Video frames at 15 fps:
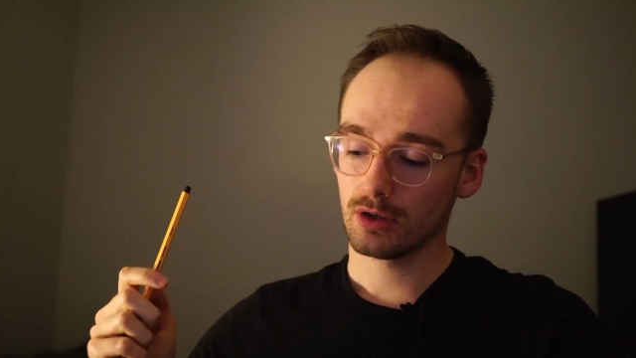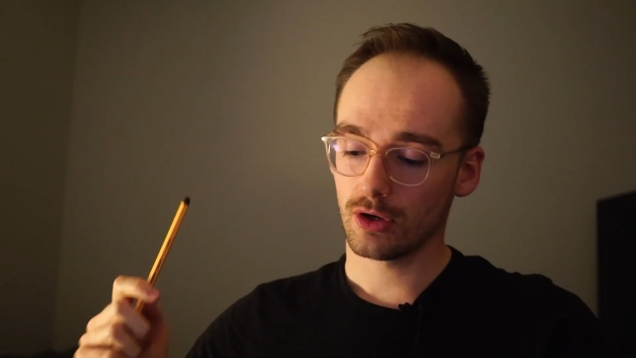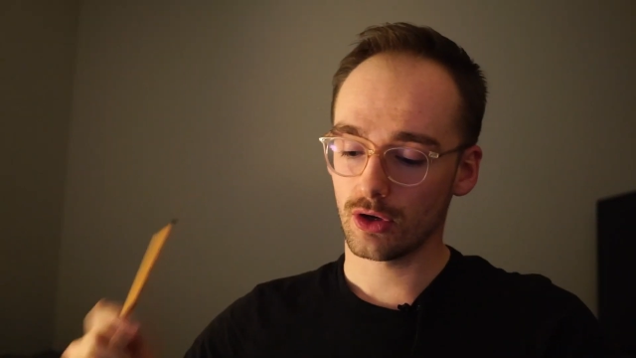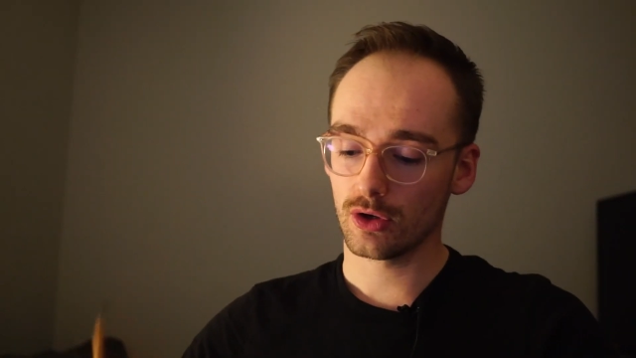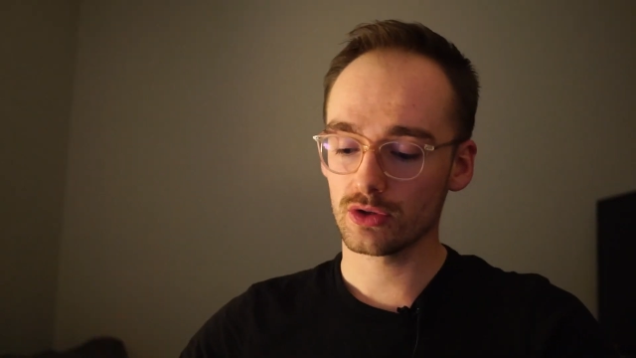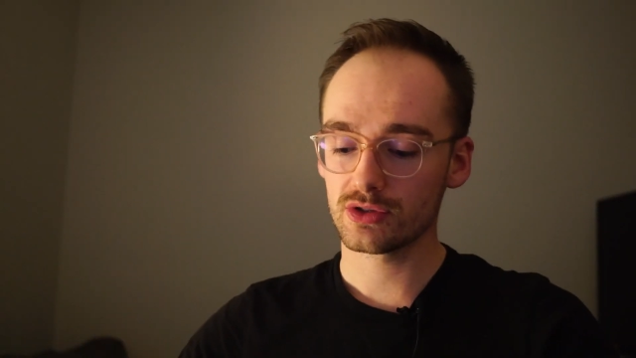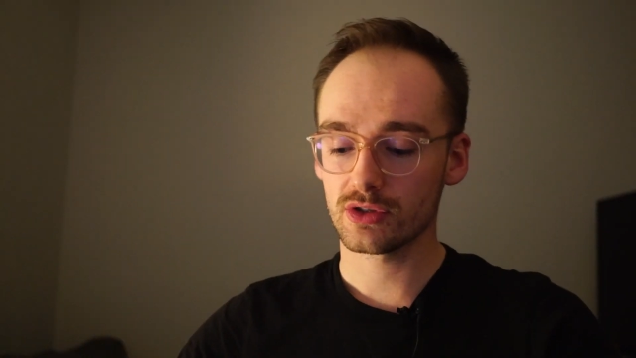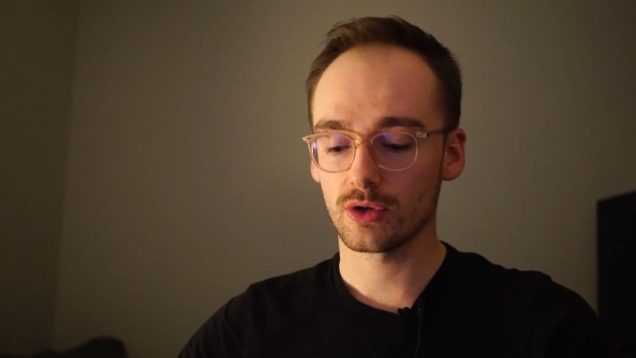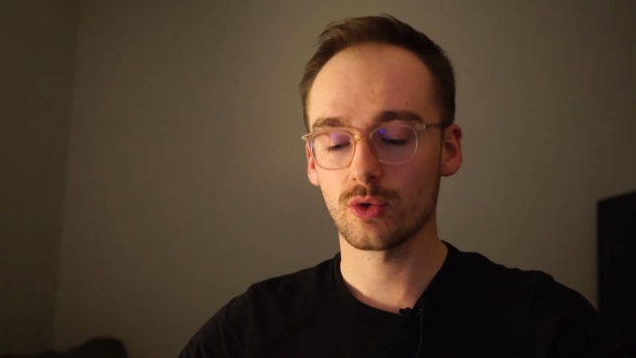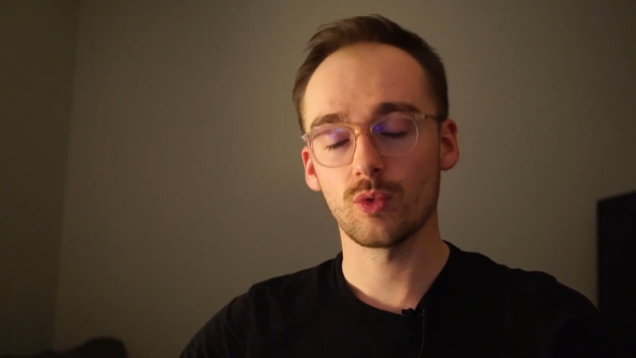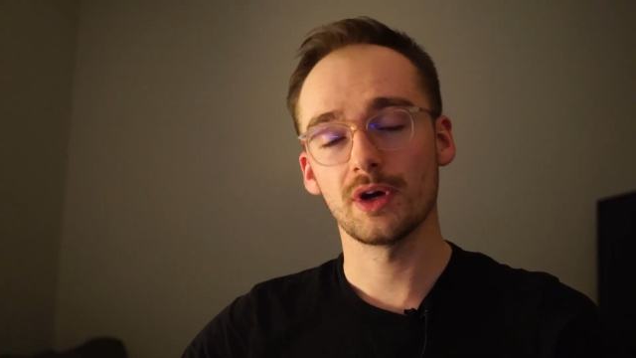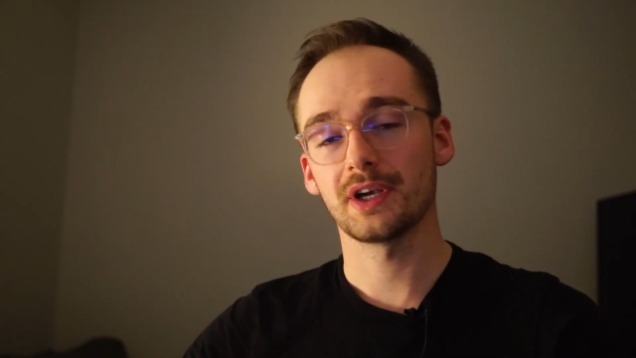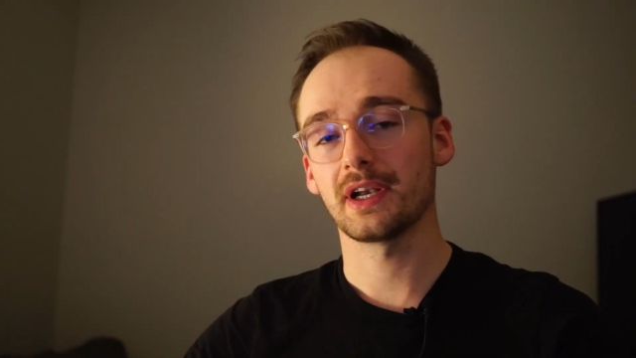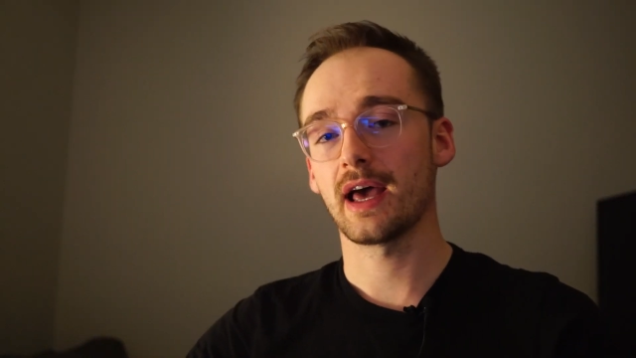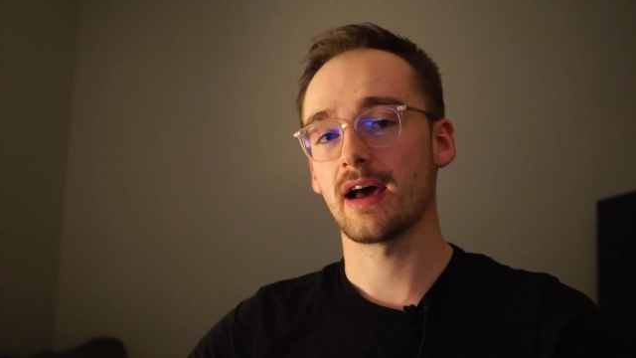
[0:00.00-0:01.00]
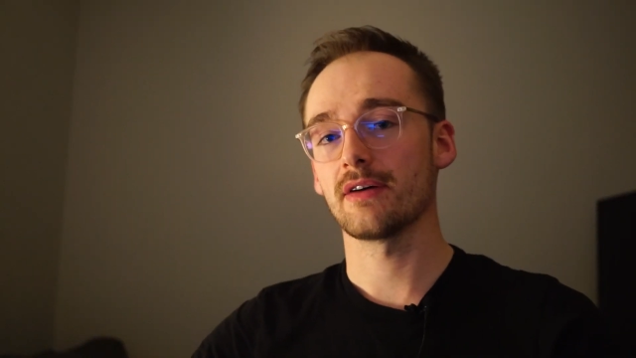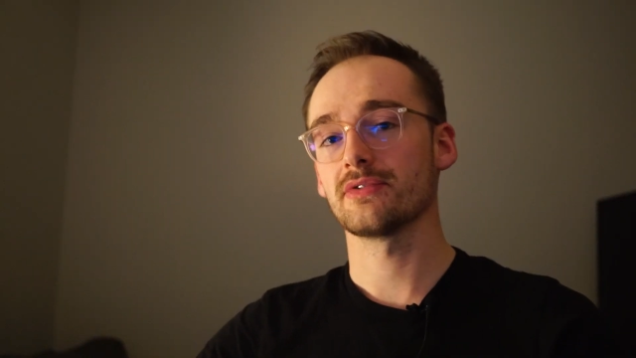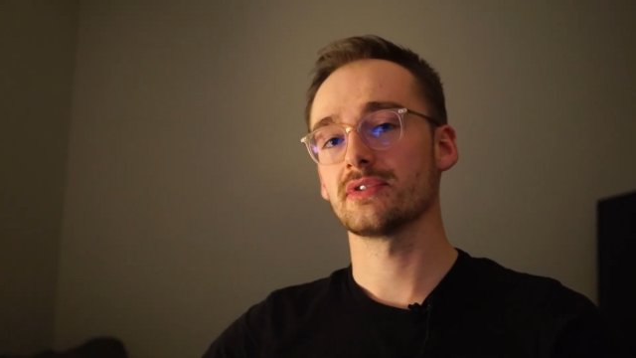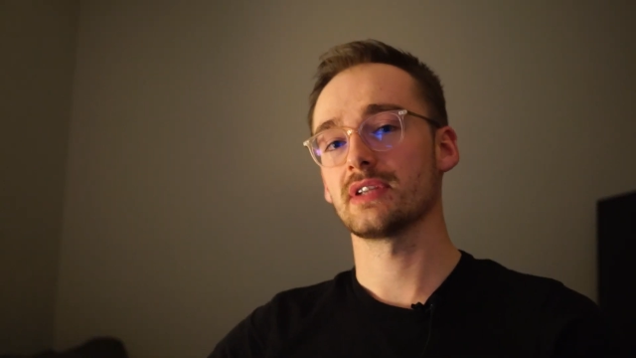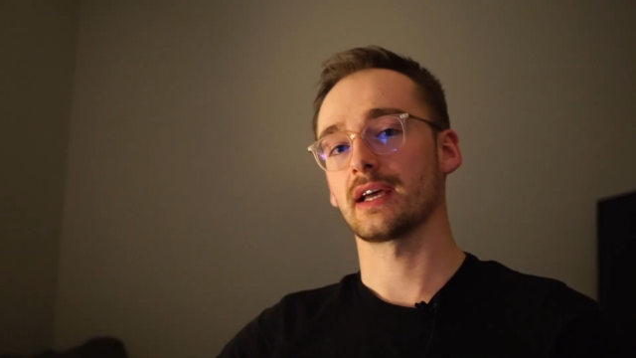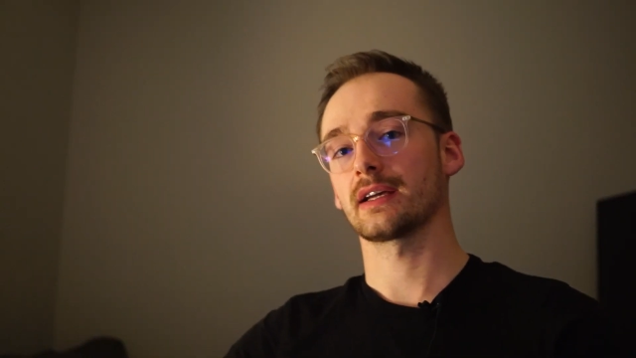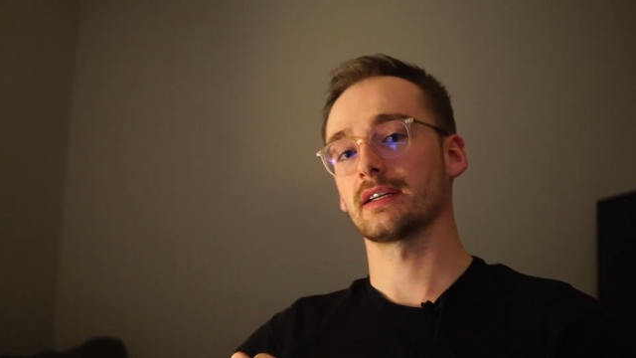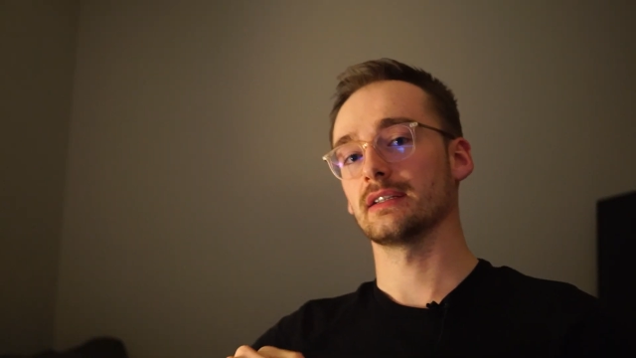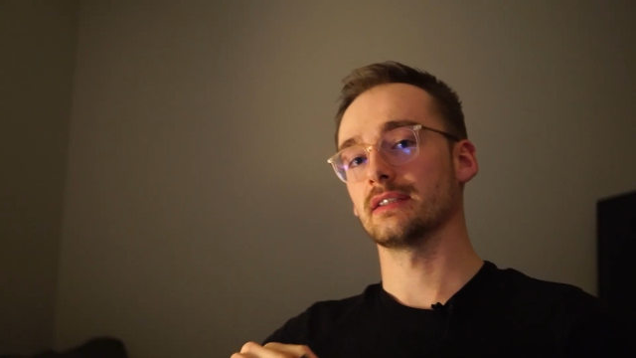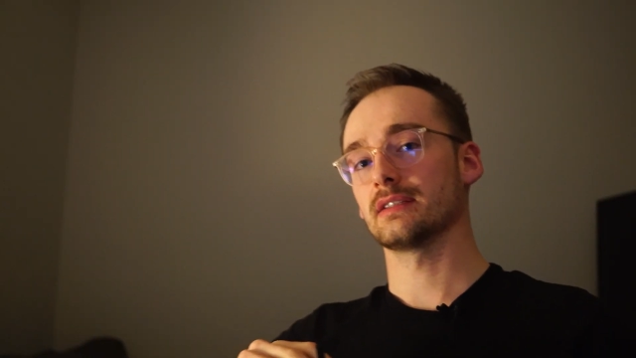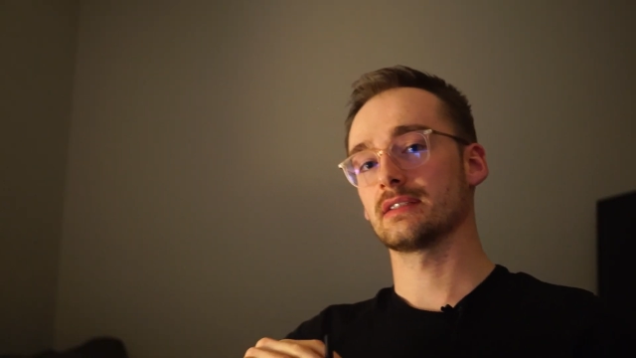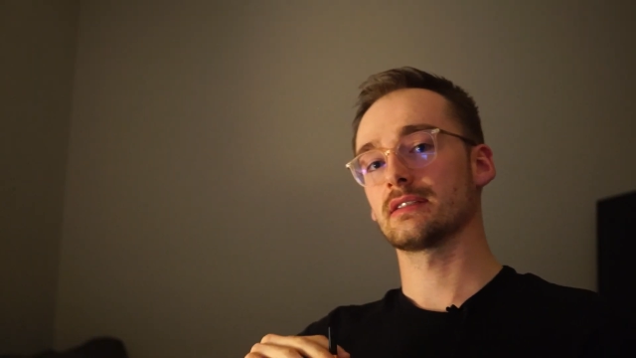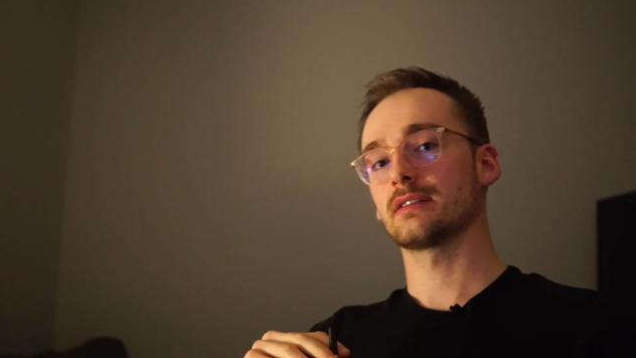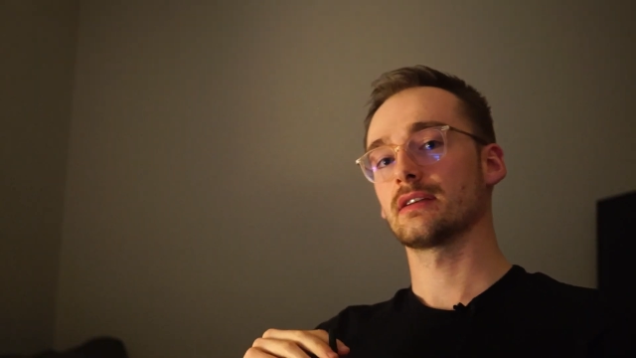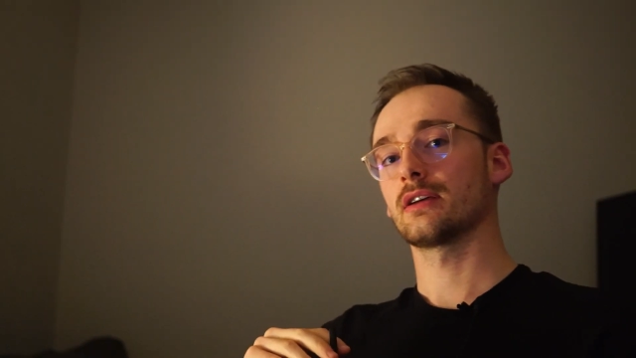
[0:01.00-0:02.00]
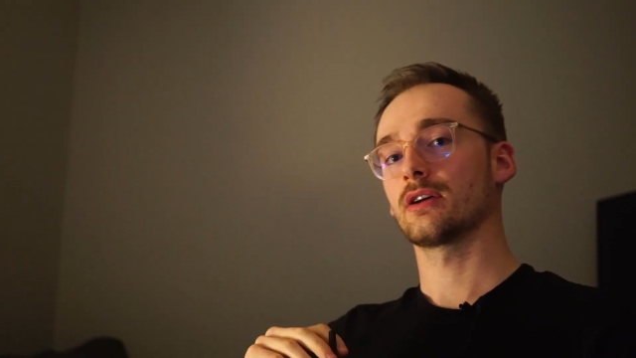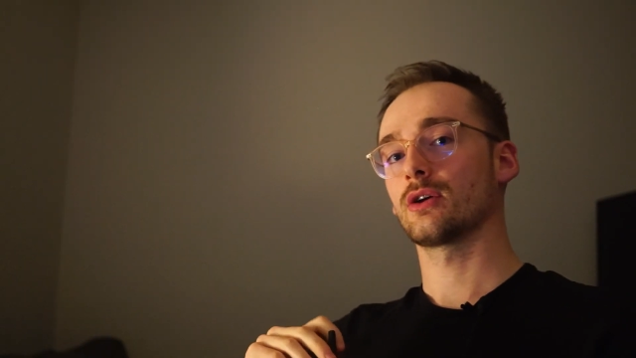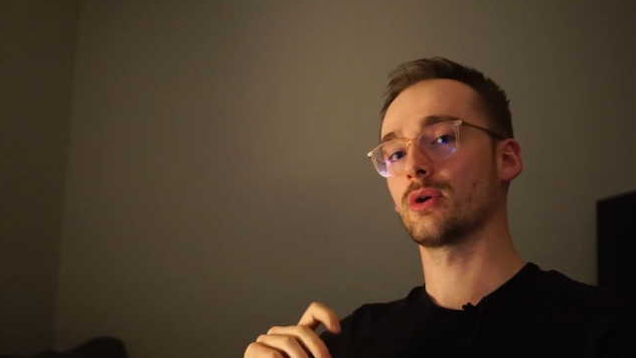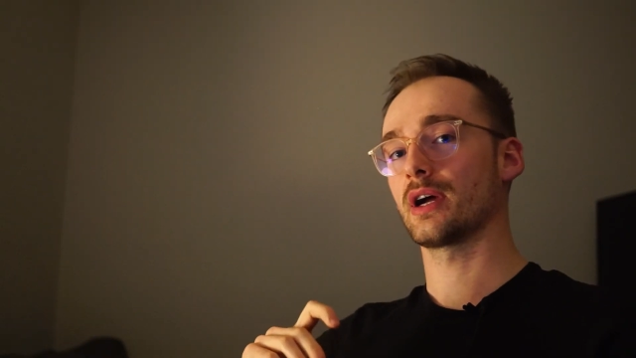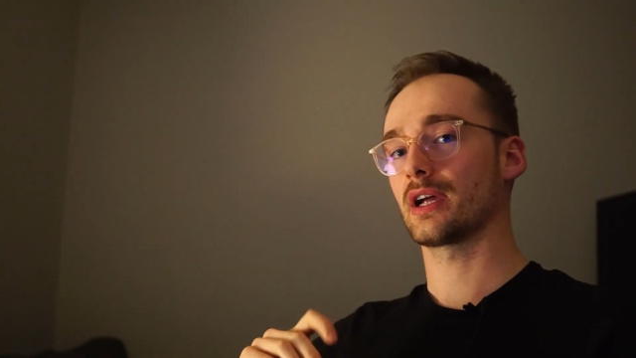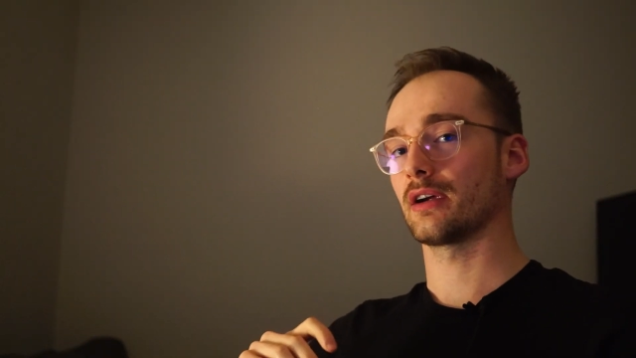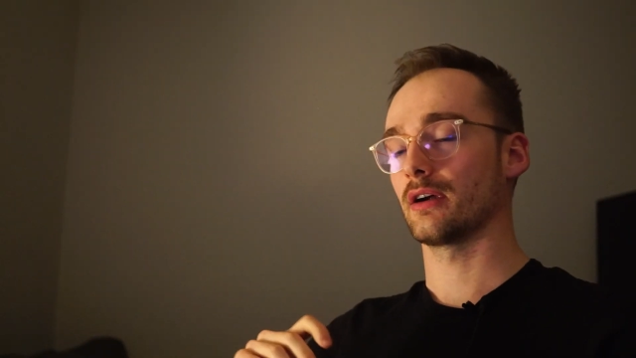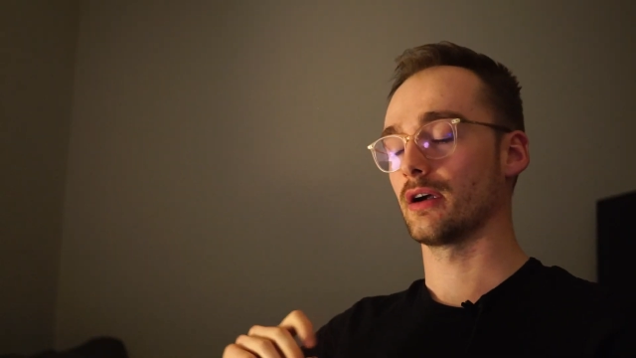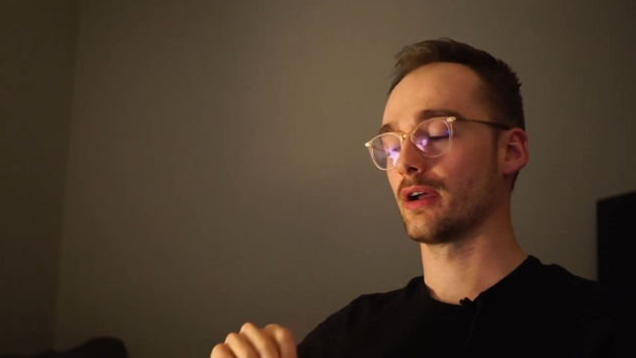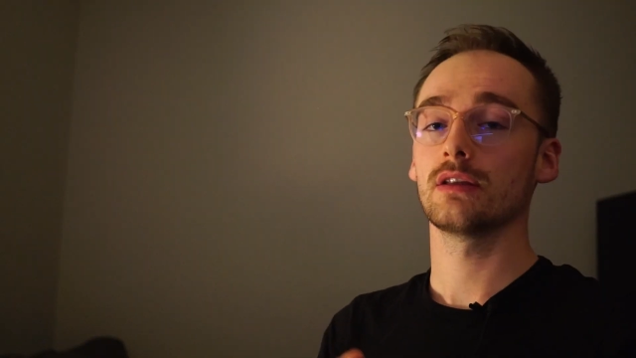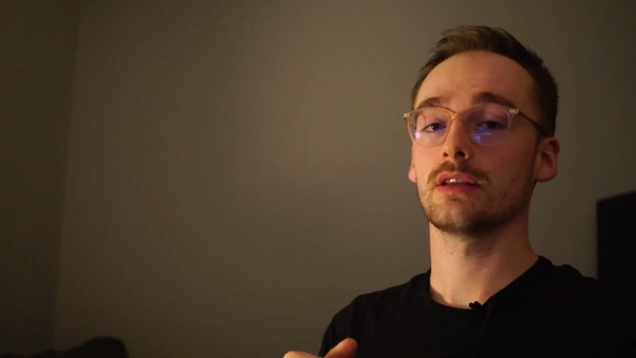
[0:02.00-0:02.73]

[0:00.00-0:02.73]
also 1.5 seconds quicker.